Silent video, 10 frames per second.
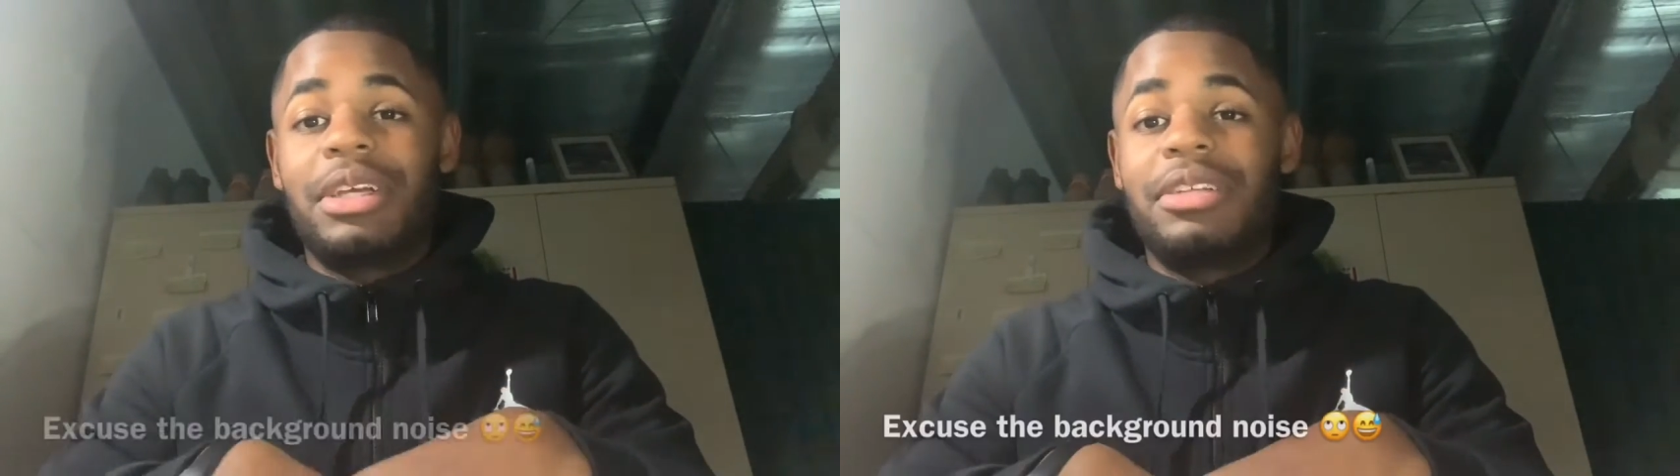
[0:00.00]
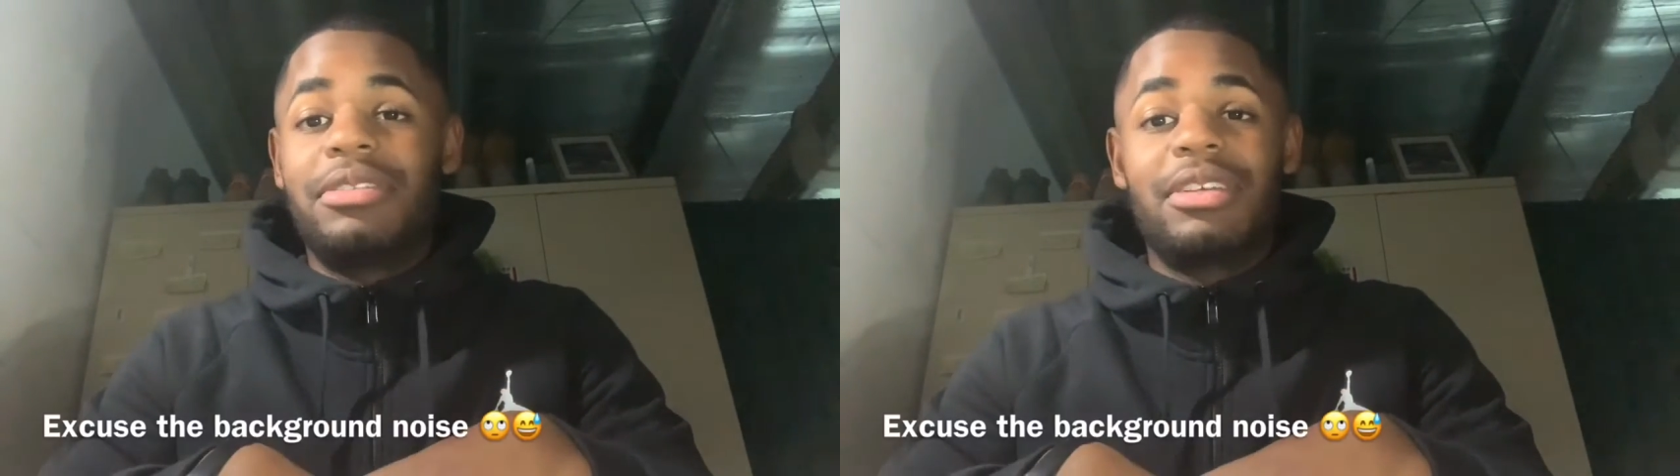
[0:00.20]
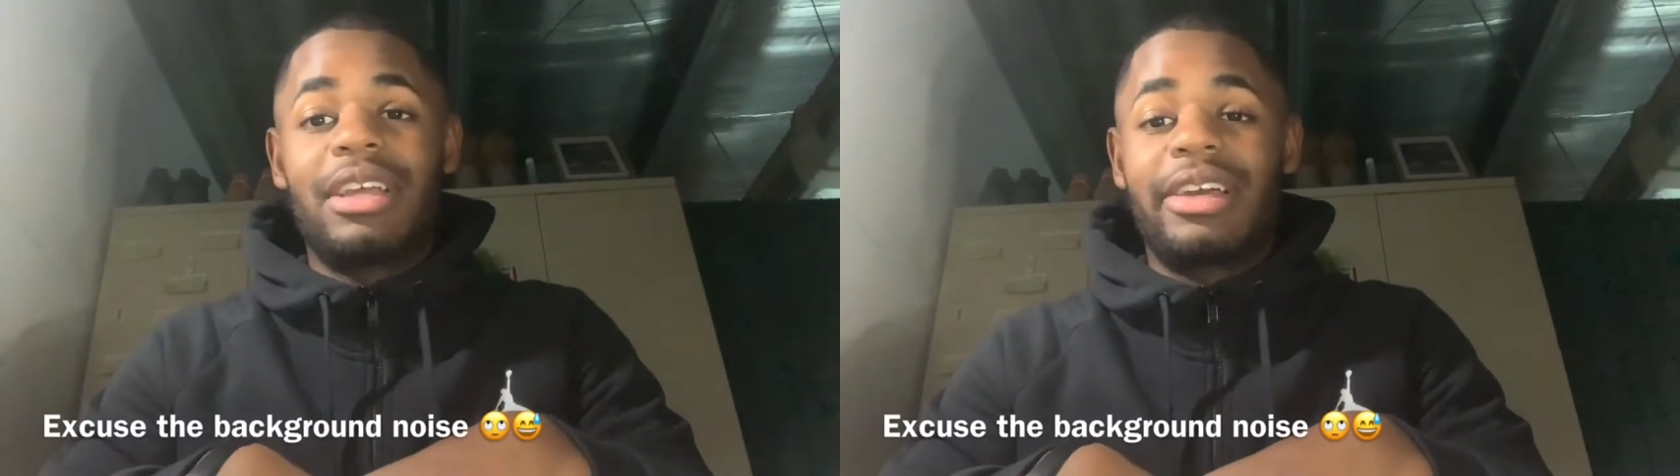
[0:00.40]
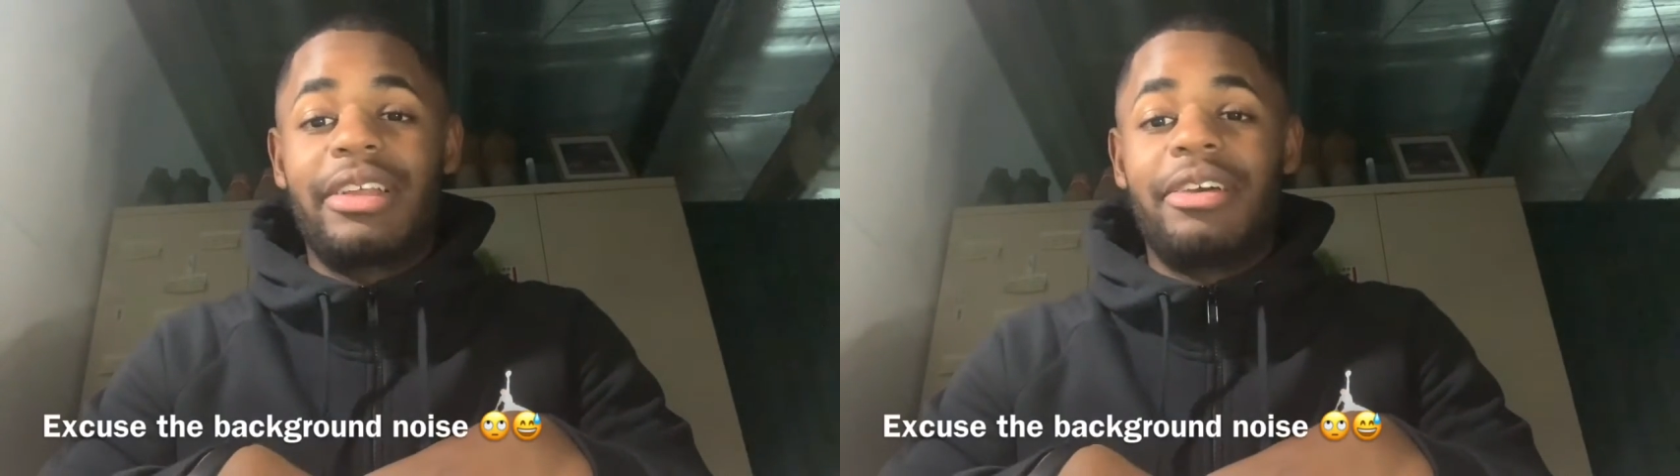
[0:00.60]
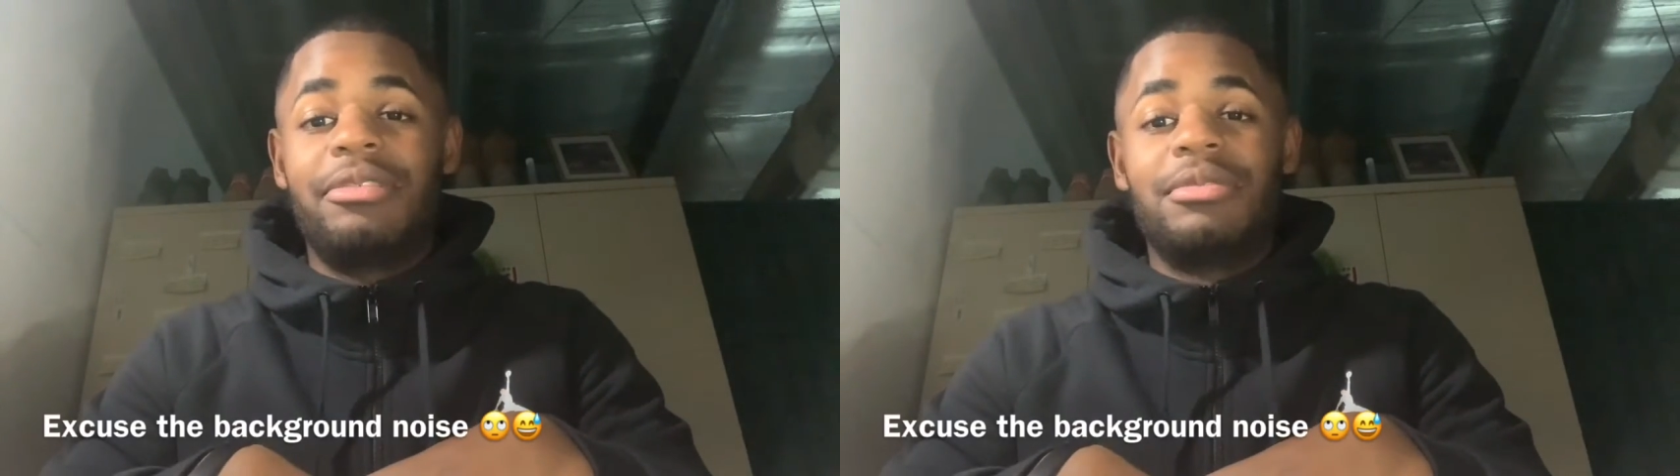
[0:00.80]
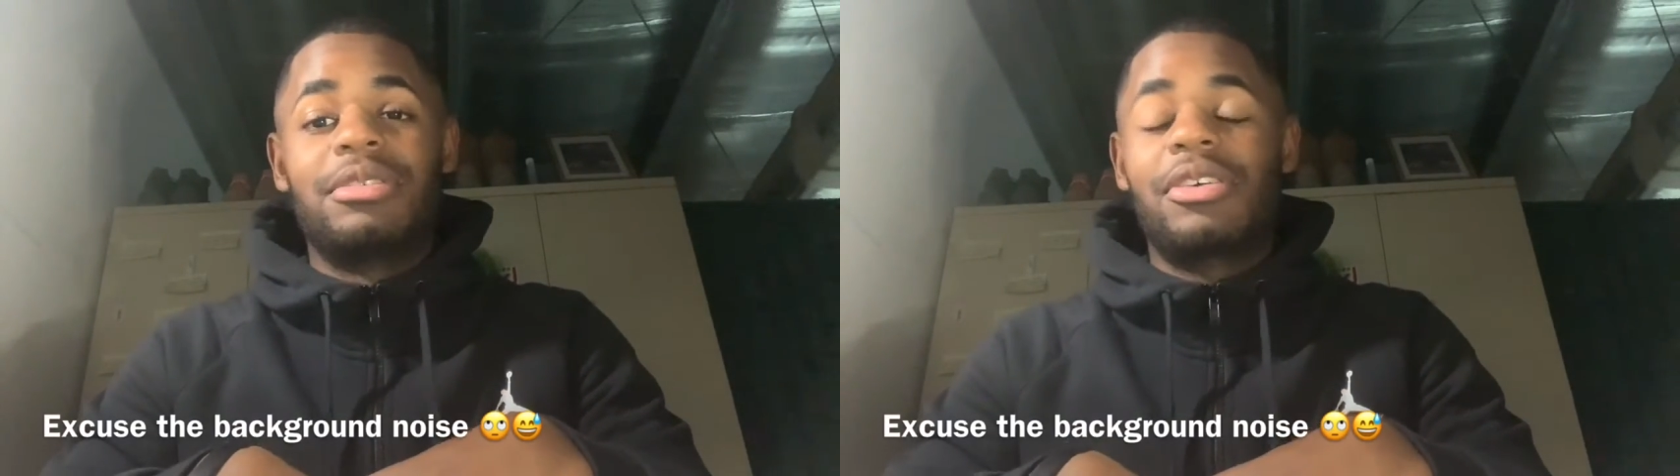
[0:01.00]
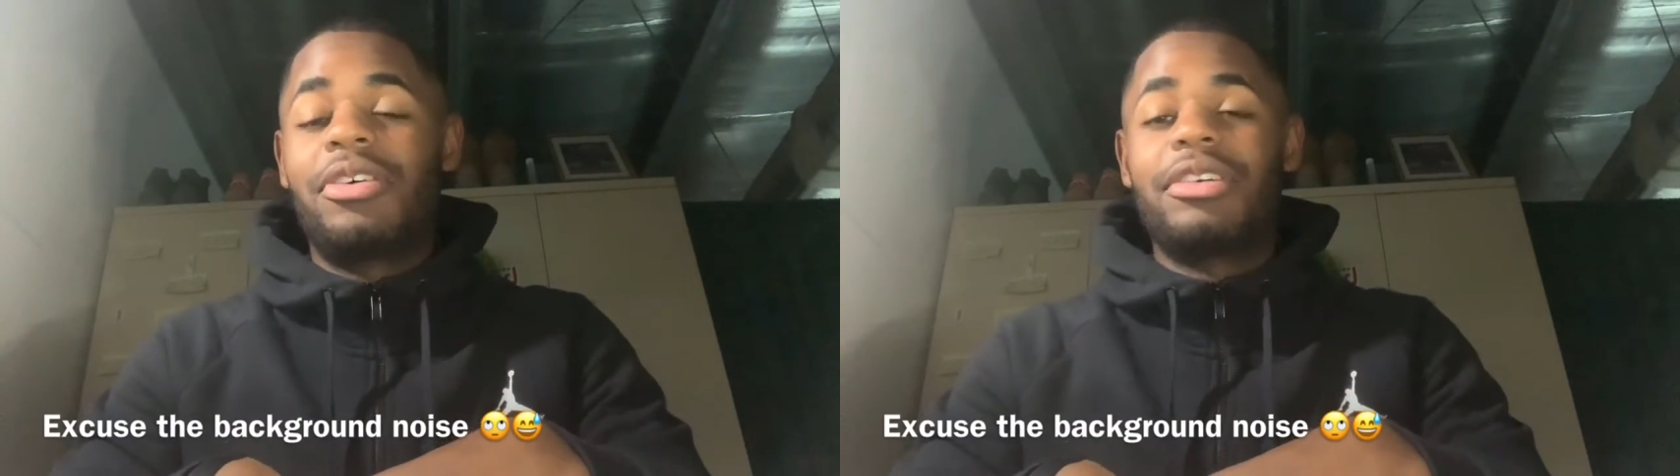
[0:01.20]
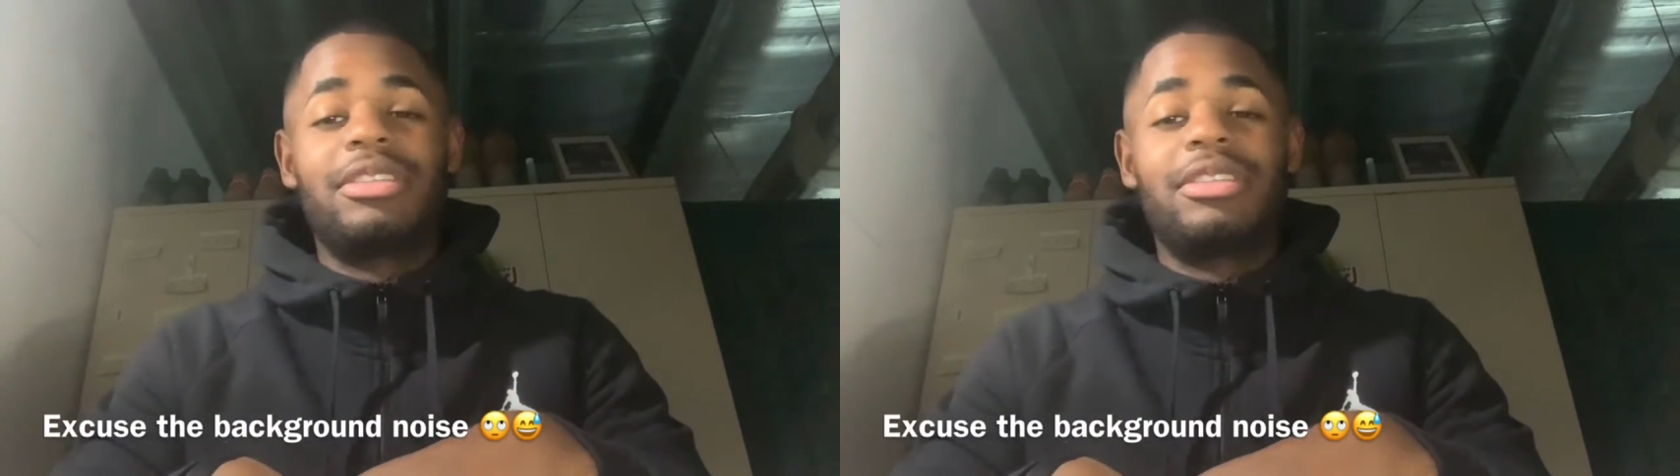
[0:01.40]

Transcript: know the guy that owned the car.